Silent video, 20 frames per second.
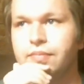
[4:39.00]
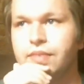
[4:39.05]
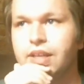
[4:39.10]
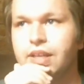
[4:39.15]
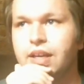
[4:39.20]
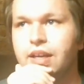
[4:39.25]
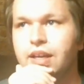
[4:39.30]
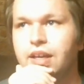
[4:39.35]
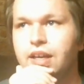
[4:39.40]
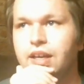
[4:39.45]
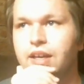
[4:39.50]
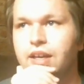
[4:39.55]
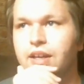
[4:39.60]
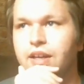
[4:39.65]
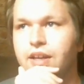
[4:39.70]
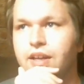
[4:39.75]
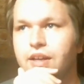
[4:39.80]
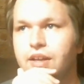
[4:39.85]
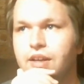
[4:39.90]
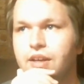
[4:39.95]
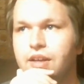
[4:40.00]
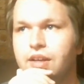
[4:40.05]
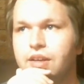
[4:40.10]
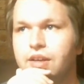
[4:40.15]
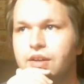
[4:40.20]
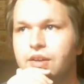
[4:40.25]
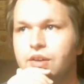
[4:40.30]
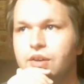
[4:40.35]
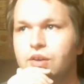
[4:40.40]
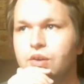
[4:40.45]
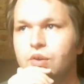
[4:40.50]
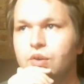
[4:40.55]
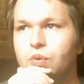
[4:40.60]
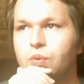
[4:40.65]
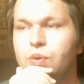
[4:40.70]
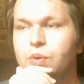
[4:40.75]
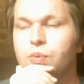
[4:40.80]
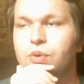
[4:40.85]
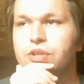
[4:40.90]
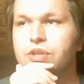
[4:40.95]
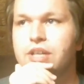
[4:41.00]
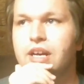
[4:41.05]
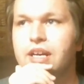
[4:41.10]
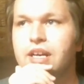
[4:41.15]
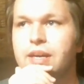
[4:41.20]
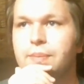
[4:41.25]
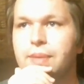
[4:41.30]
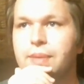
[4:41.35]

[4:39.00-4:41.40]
We were talking